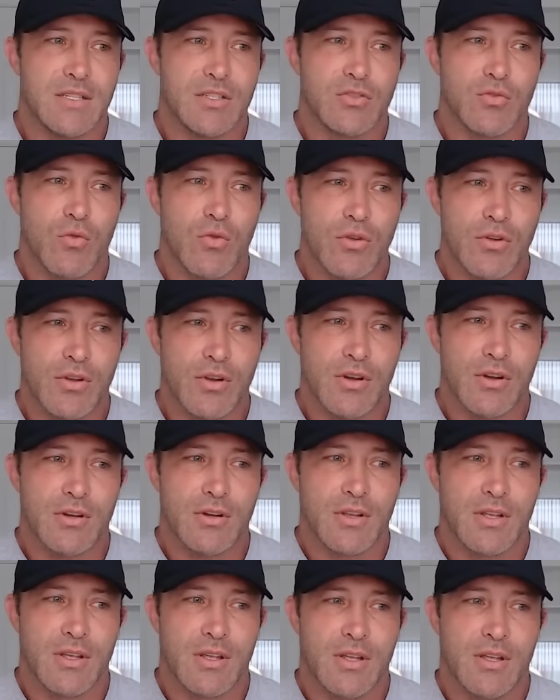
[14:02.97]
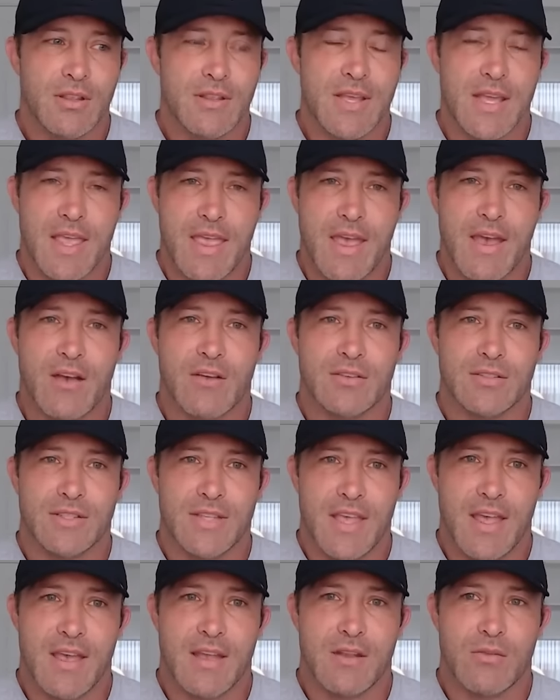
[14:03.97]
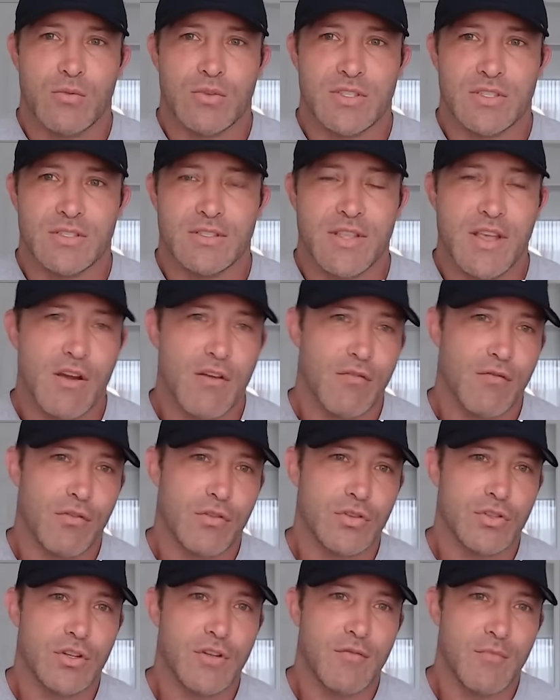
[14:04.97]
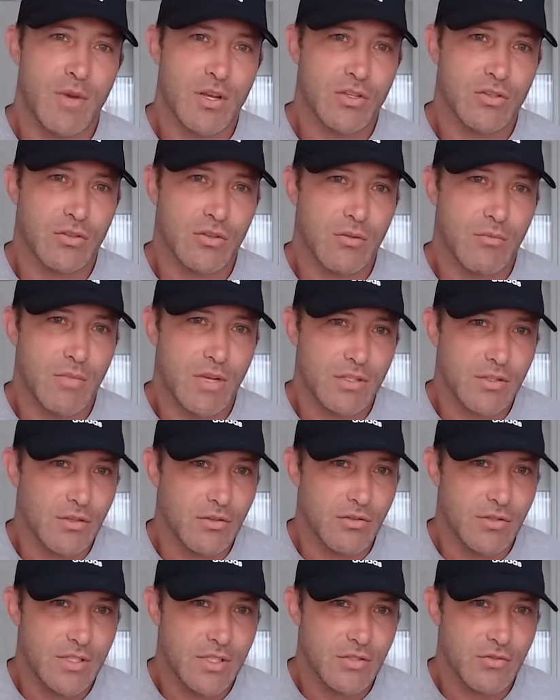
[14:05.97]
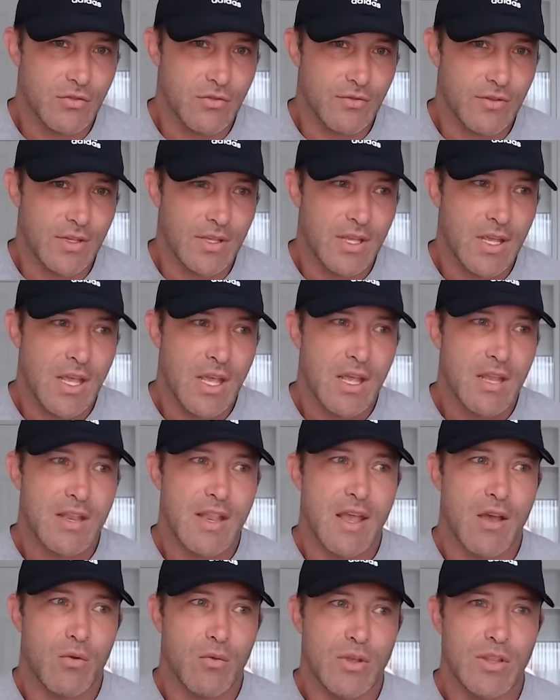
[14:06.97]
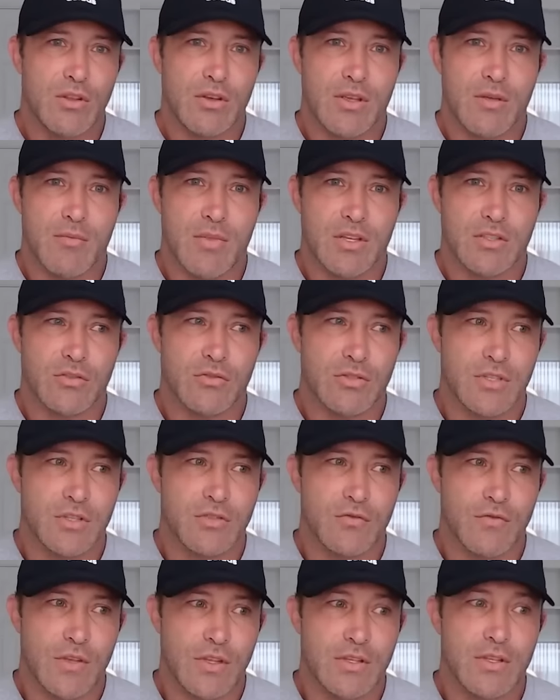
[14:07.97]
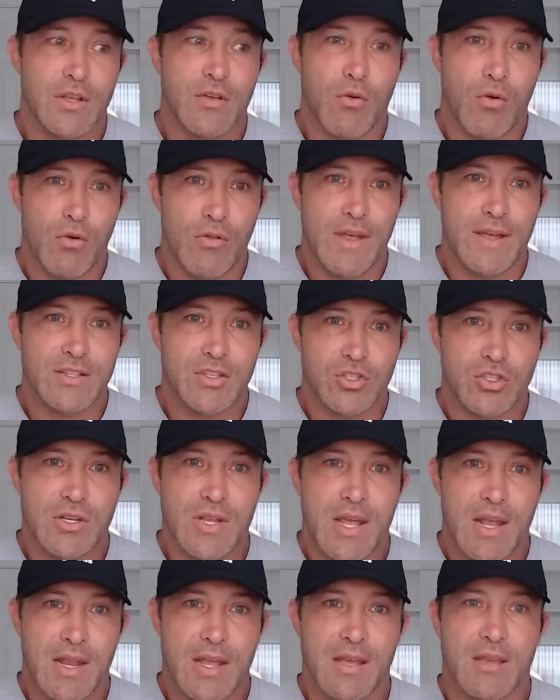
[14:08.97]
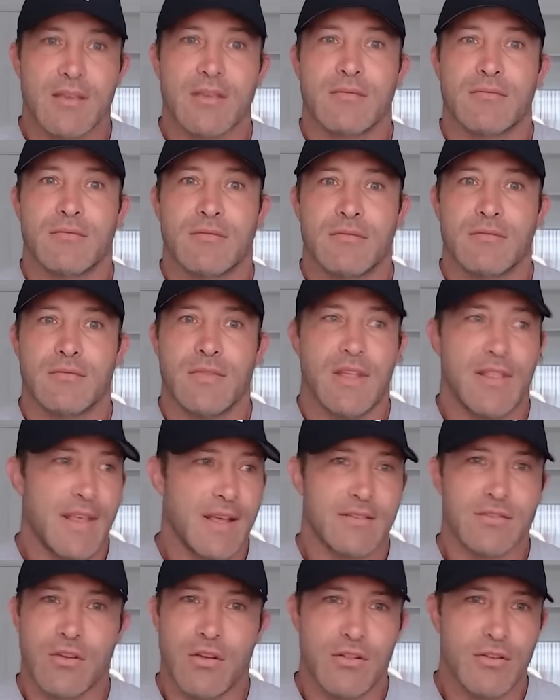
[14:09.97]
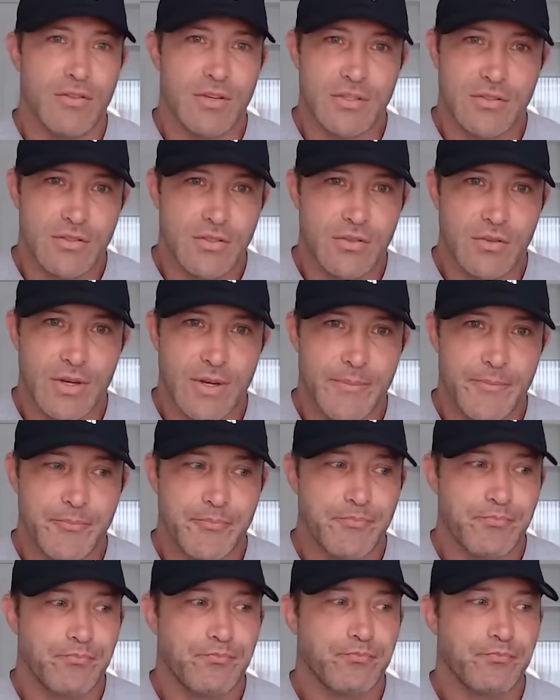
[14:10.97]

disorder that cows get, which is their version of muscular dystrophy. Now, we look at muscular dystrophy and that's genetic, and that's all there is to it.